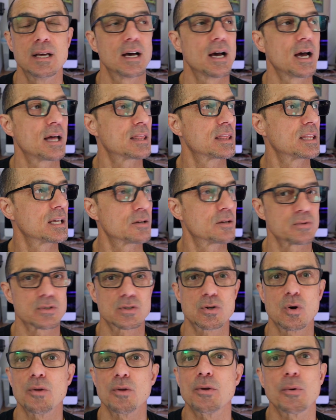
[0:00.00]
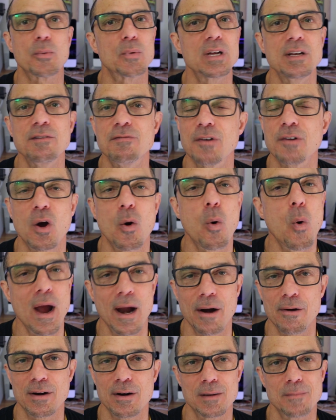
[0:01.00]
I think it was called The Reef
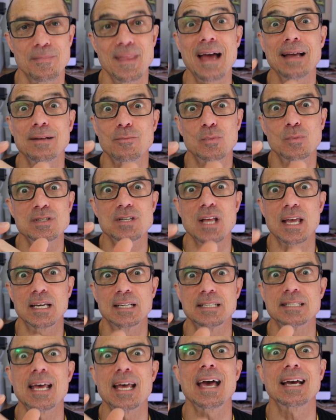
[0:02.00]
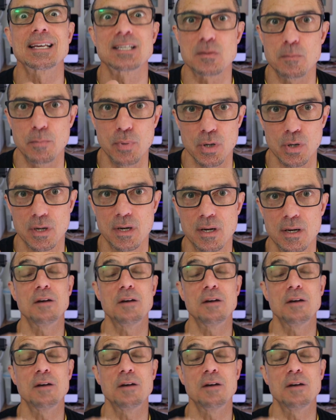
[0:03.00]
Aquarium. That was like a textbook.